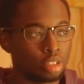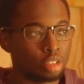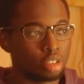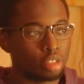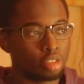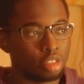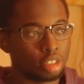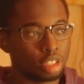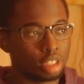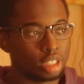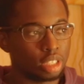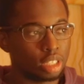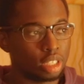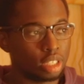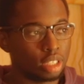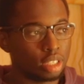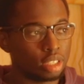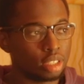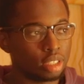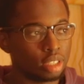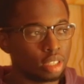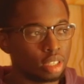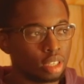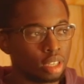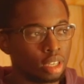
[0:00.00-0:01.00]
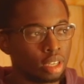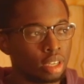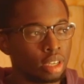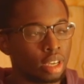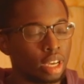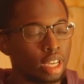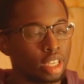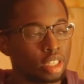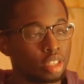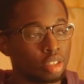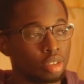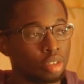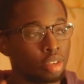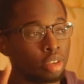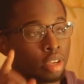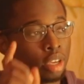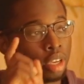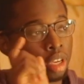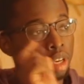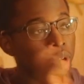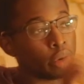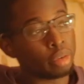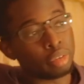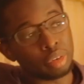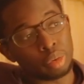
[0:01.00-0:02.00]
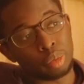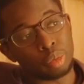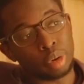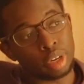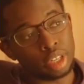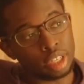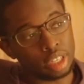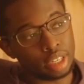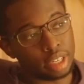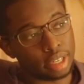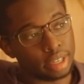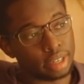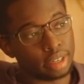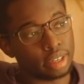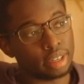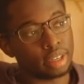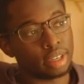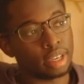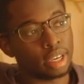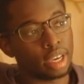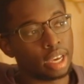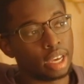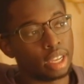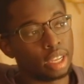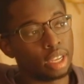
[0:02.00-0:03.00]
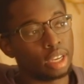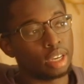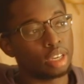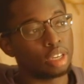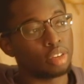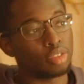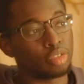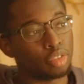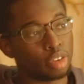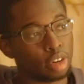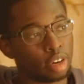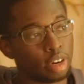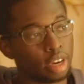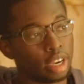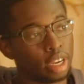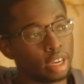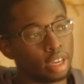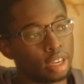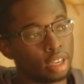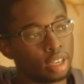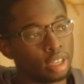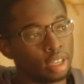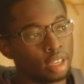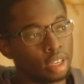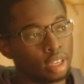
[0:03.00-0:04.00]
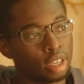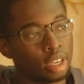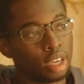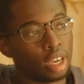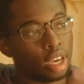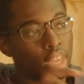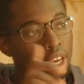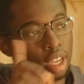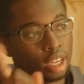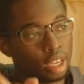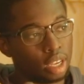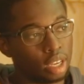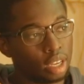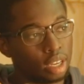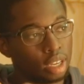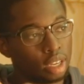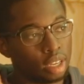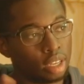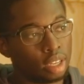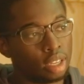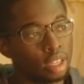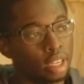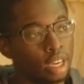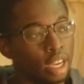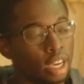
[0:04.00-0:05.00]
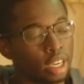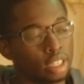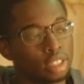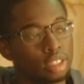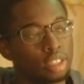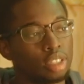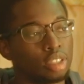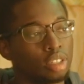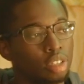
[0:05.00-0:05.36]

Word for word: universities, and so you can go for 1 year and then defer it, and then the next